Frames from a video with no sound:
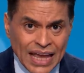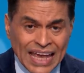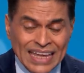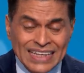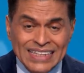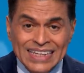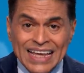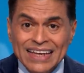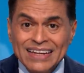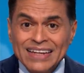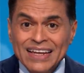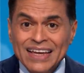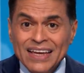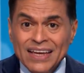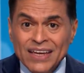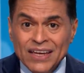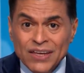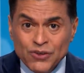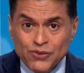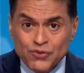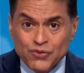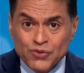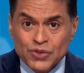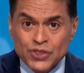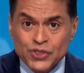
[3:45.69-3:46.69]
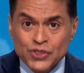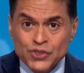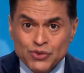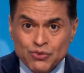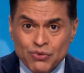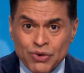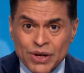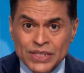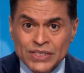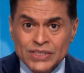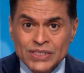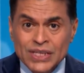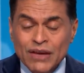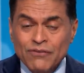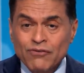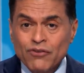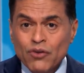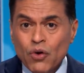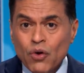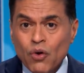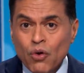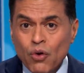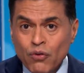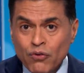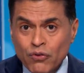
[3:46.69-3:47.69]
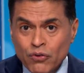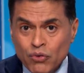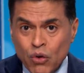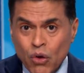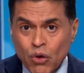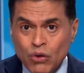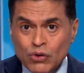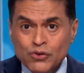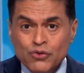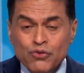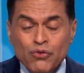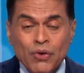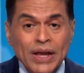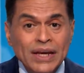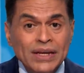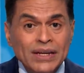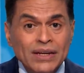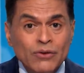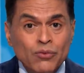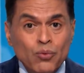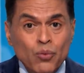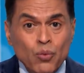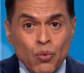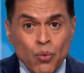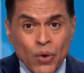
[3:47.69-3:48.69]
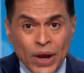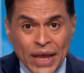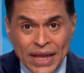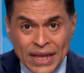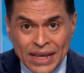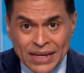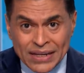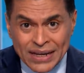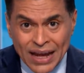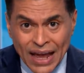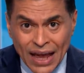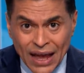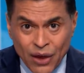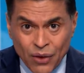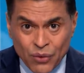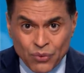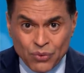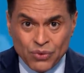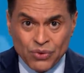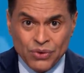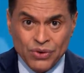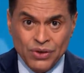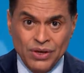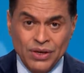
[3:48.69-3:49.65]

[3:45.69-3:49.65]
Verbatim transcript: and yet interest rates have overall trended way down.